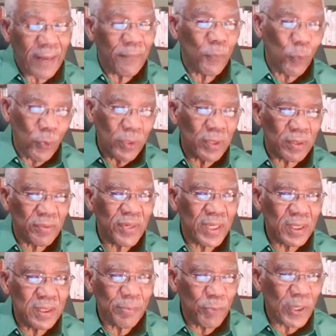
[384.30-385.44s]
who were really,
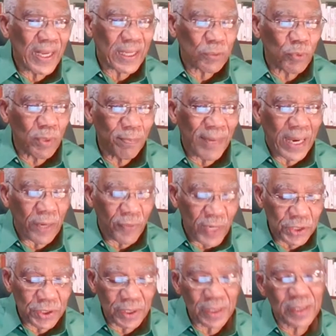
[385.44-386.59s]
the mulattoes were
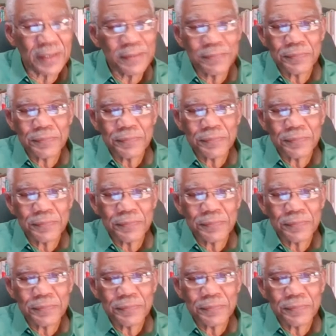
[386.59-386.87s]
biracial.